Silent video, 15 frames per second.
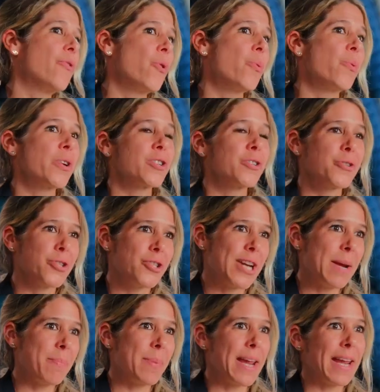forward to
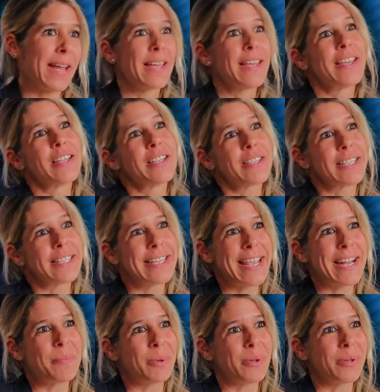shaping
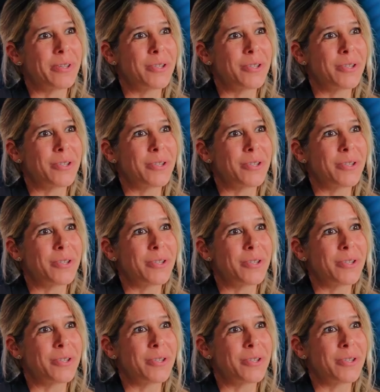sustainable